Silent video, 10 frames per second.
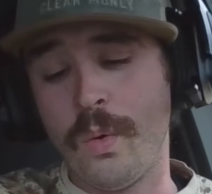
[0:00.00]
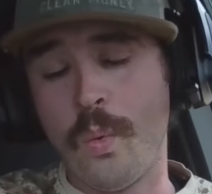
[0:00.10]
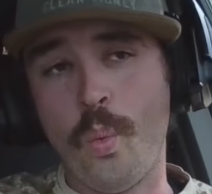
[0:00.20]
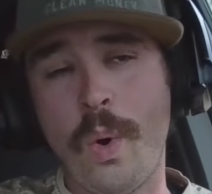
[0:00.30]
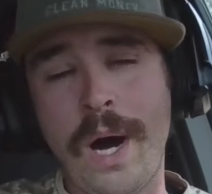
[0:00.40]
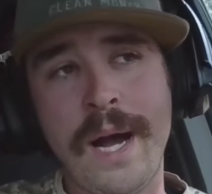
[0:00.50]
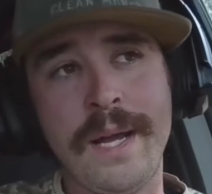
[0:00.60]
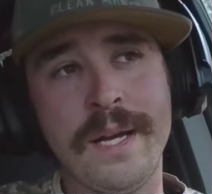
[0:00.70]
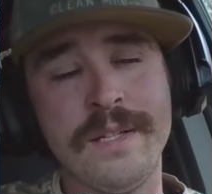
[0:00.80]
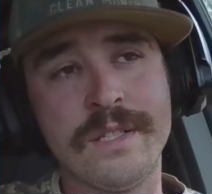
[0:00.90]

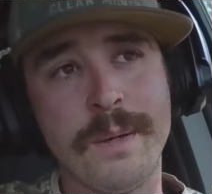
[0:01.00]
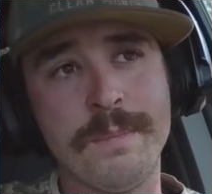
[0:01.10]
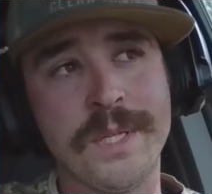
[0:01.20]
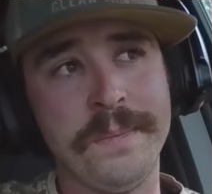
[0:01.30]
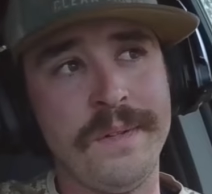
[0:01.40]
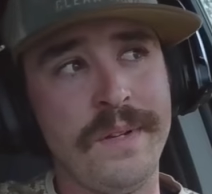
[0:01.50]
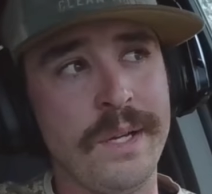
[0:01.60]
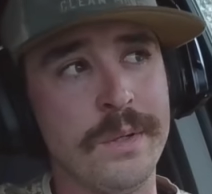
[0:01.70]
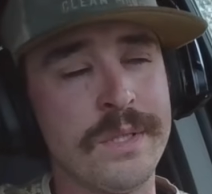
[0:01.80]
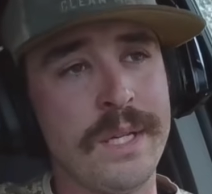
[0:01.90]
Why I scrubbed some of my
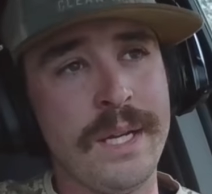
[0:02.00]
videos.